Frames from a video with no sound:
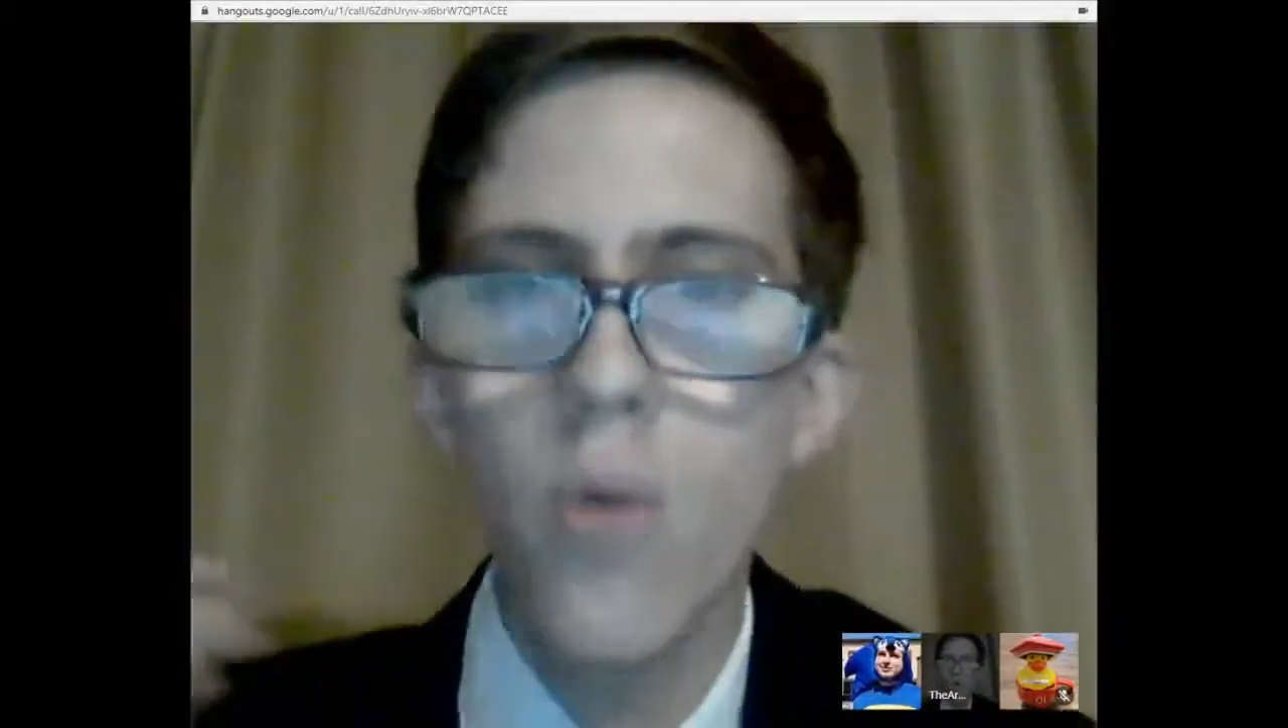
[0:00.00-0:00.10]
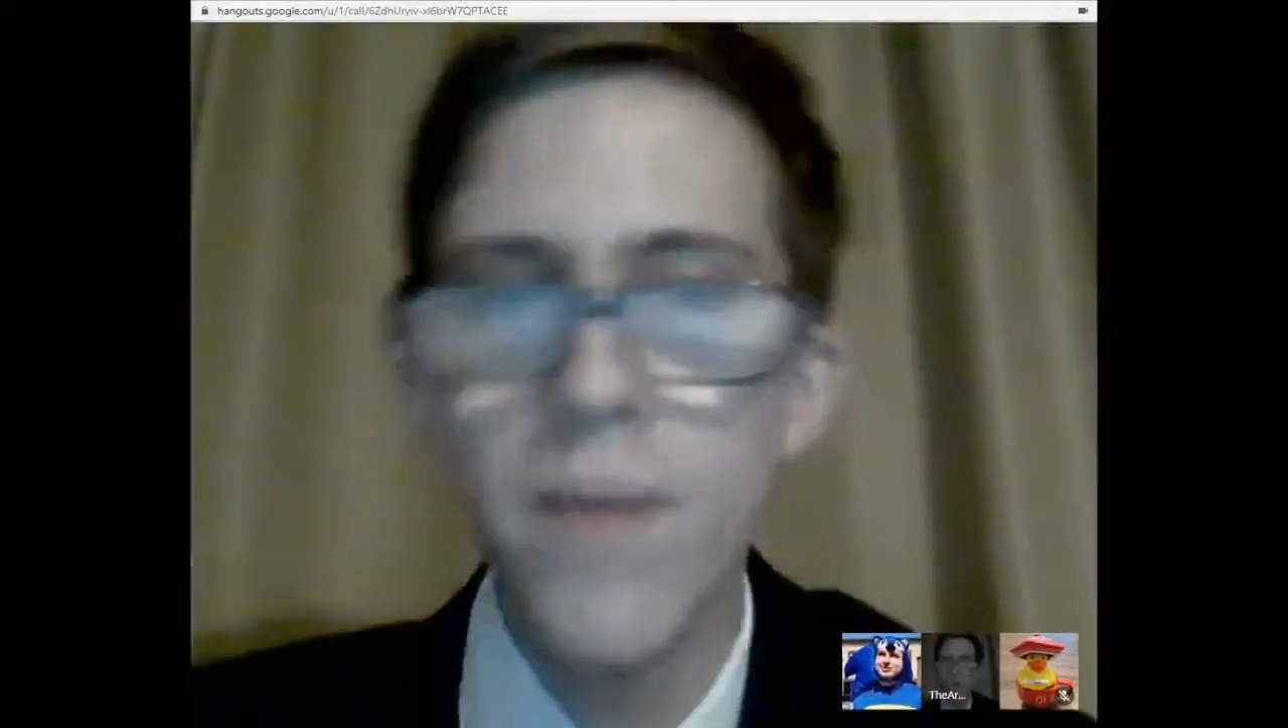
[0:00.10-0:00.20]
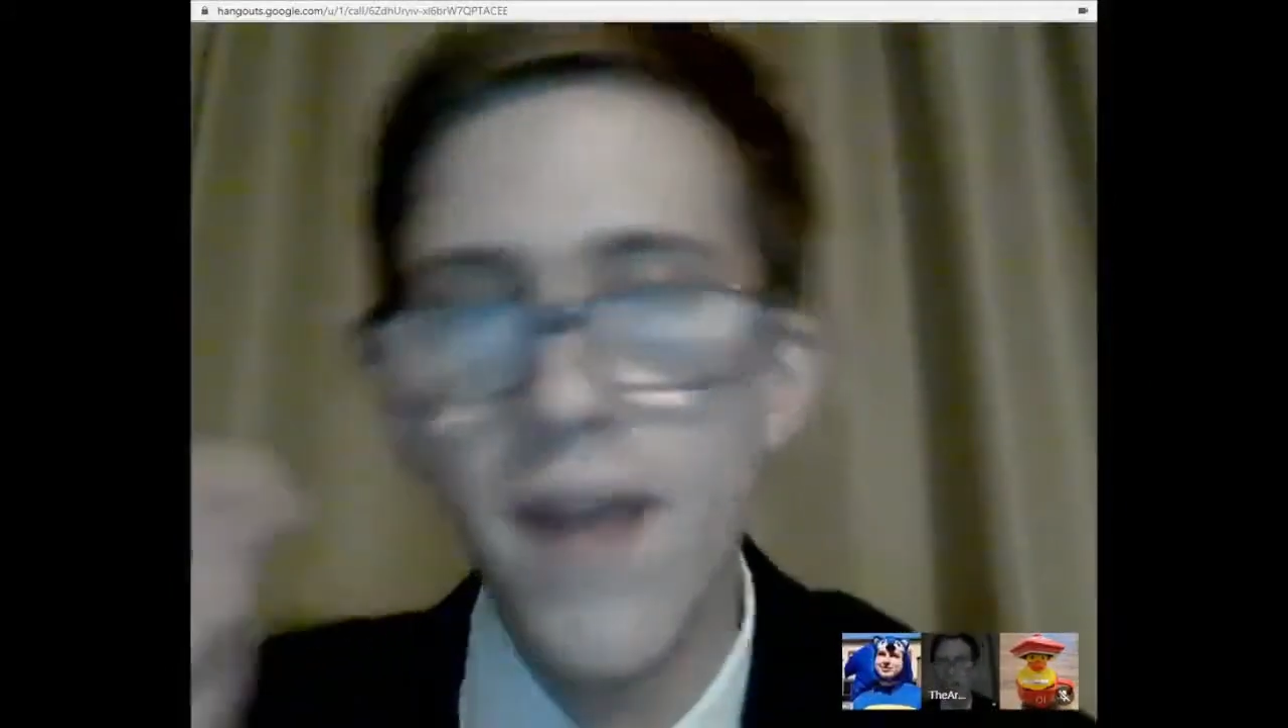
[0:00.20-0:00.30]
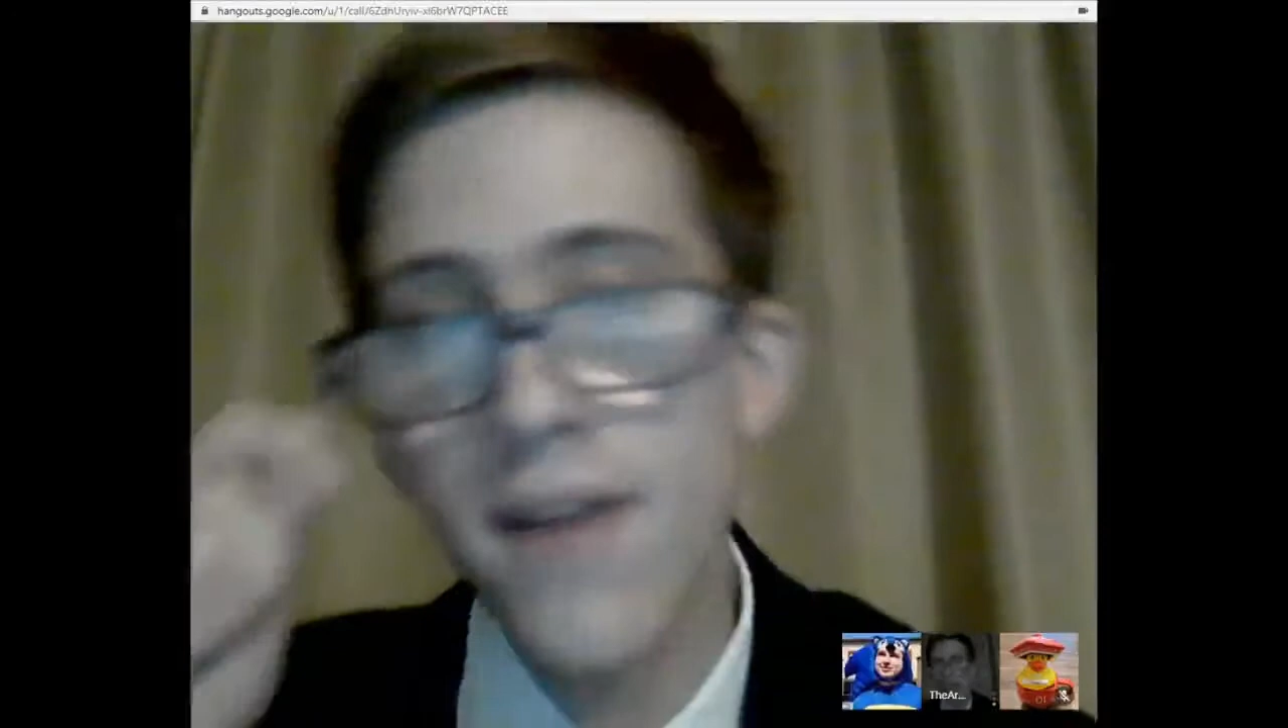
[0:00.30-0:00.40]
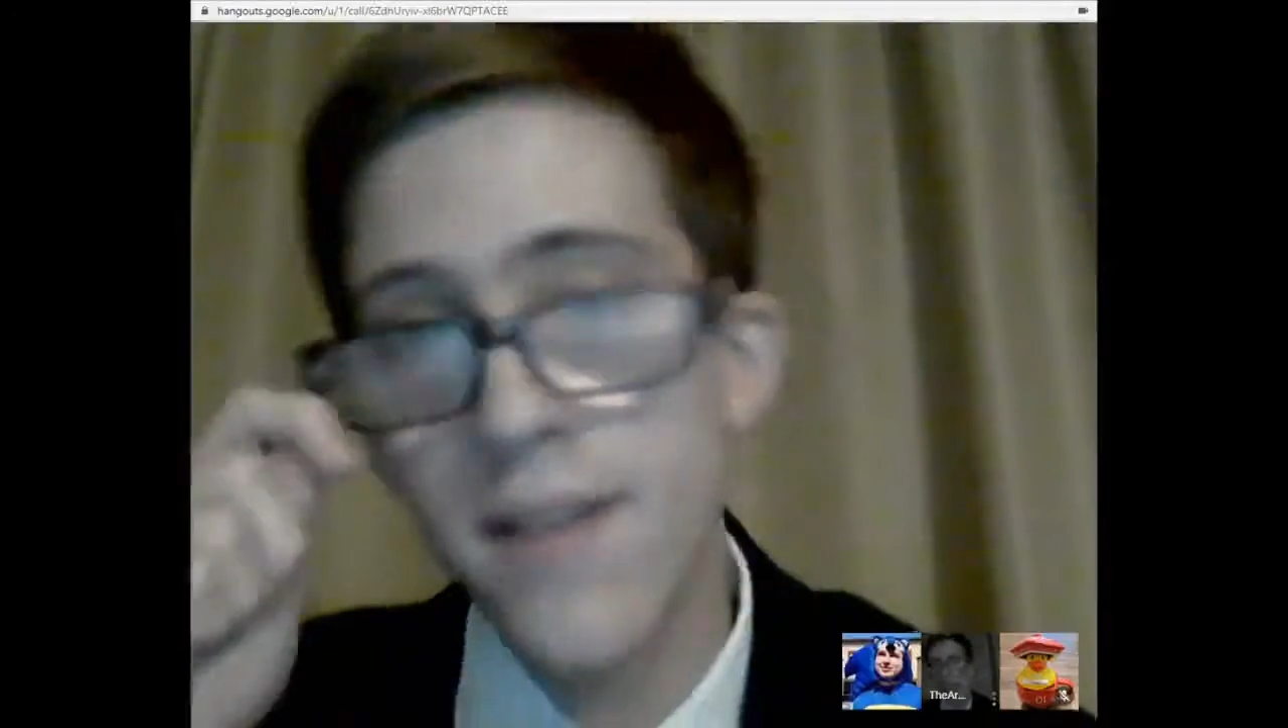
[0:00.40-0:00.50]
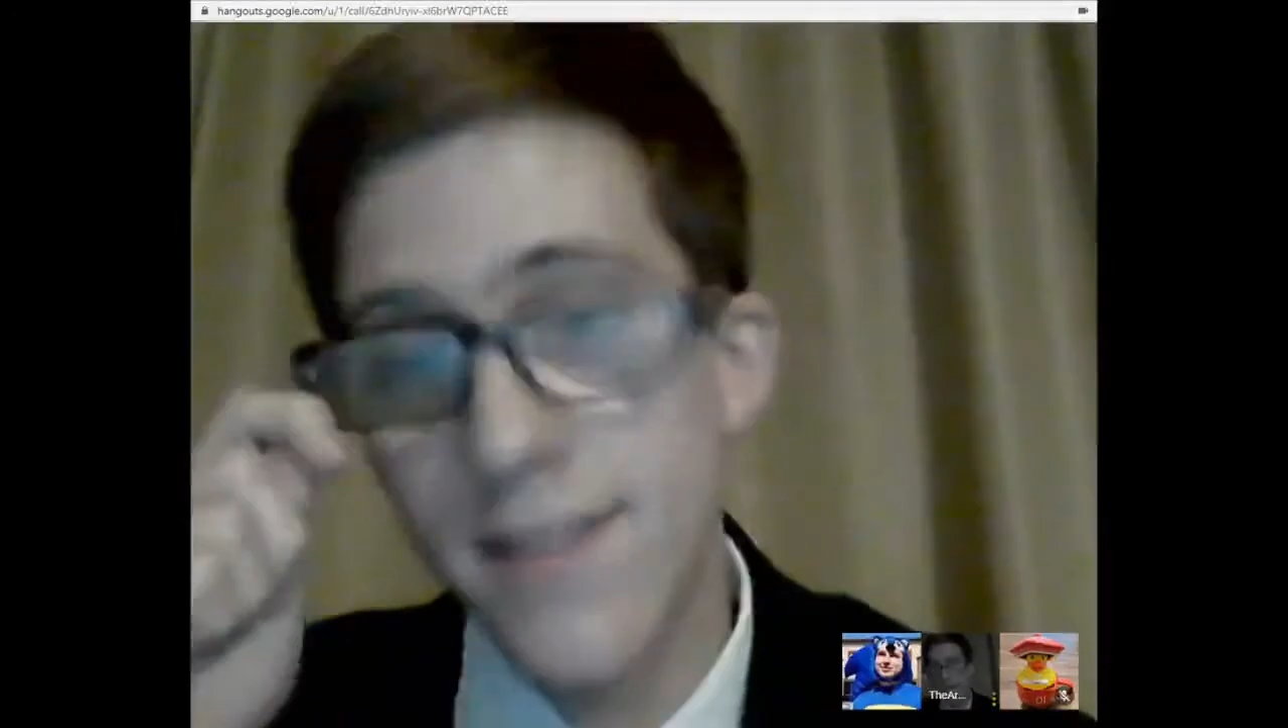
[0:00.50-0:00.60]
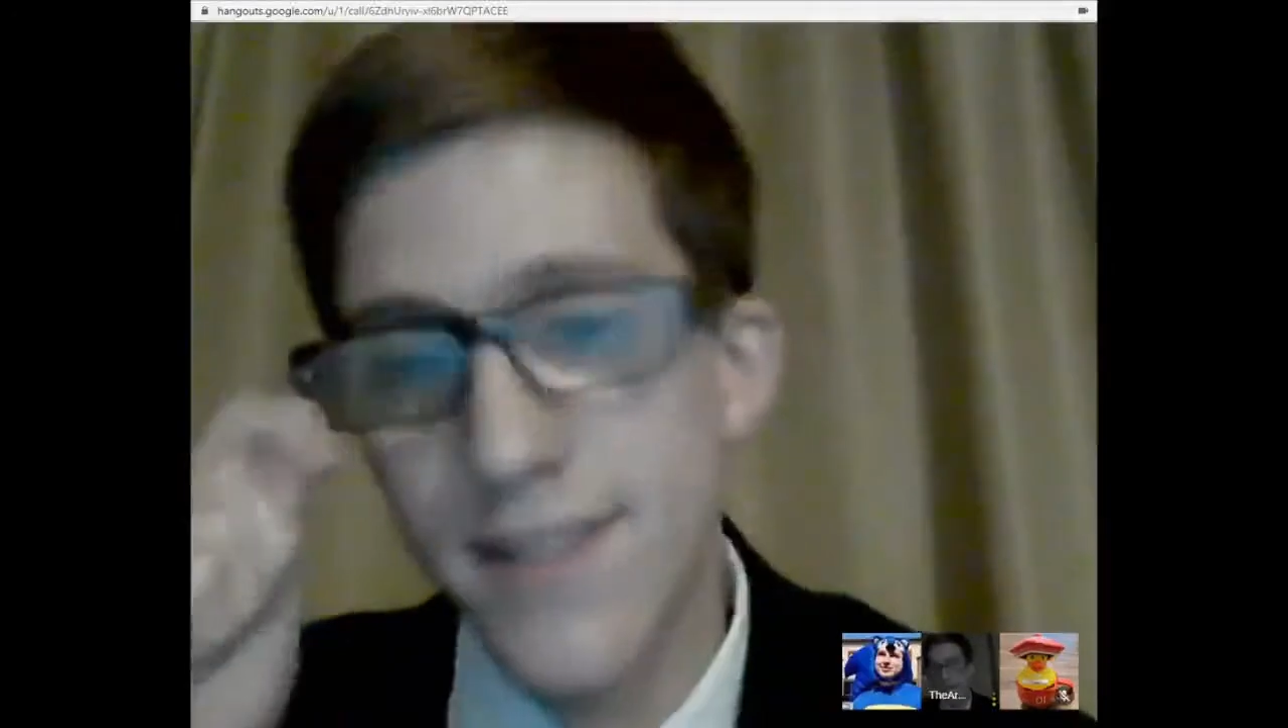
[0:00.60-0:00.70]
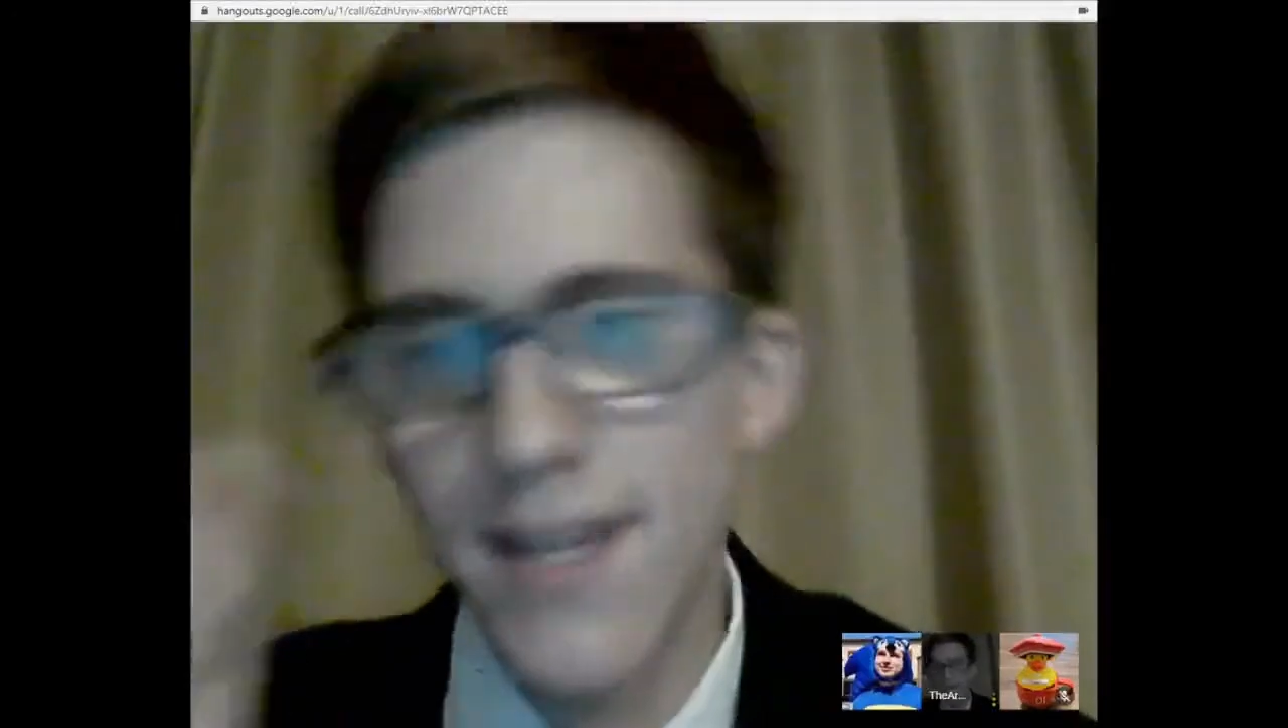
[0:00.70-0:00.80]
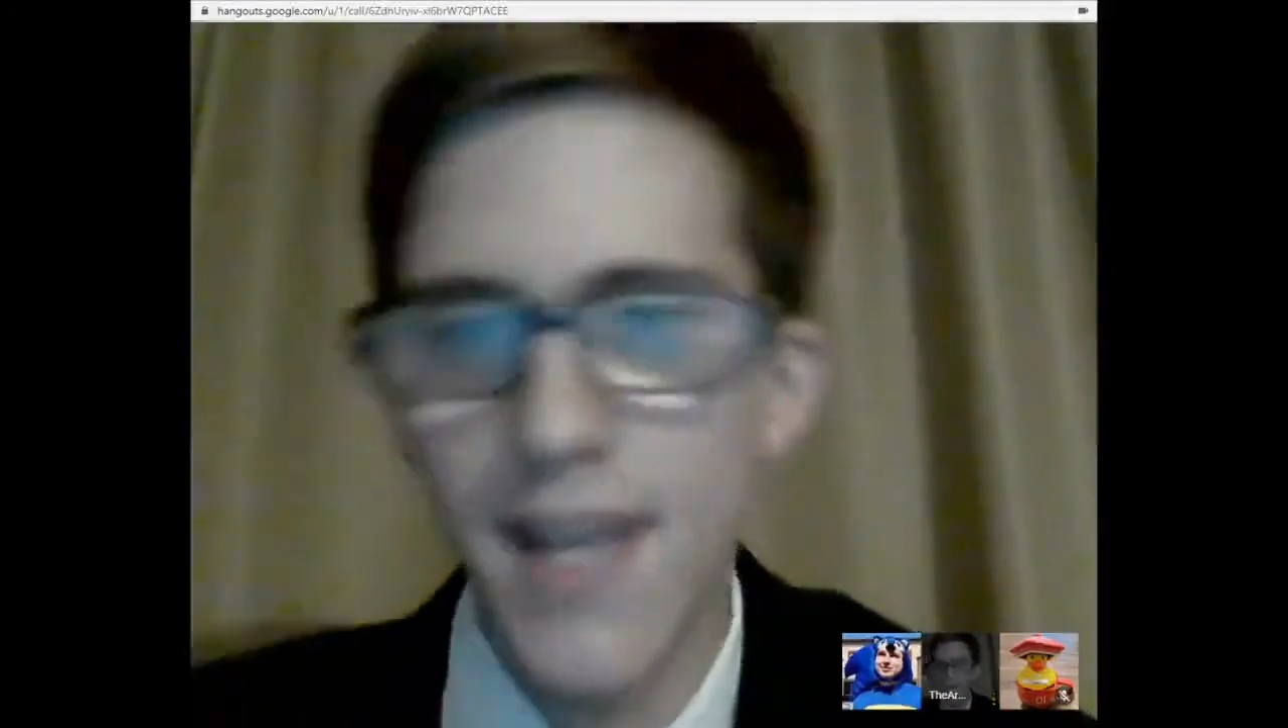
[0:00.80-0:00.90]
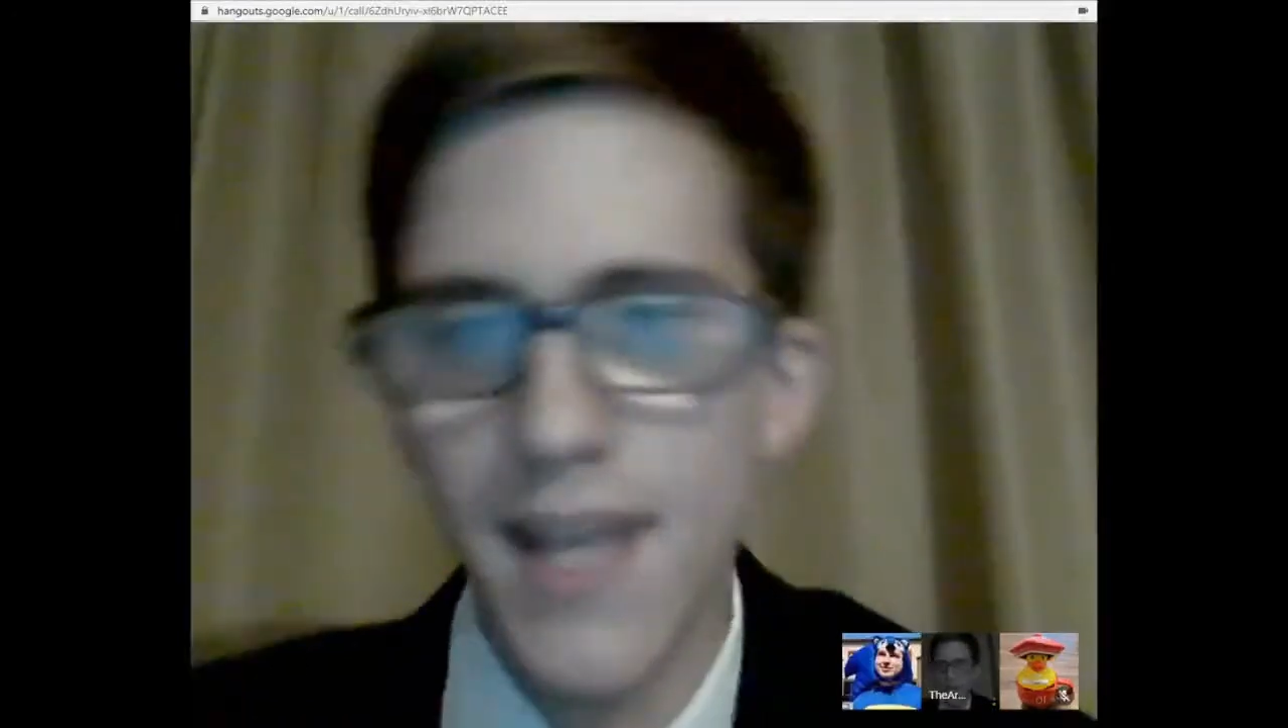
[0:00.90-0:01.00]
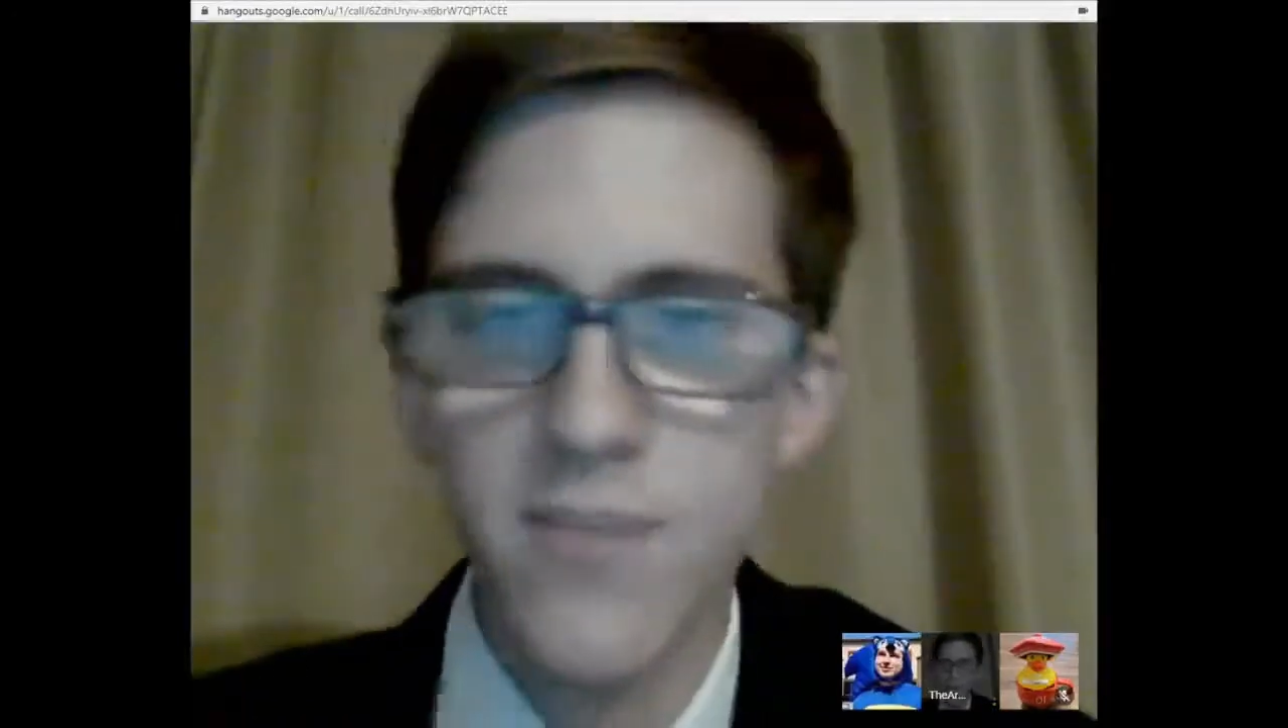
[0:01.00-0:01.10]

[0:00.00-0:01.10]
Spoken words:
open-ended city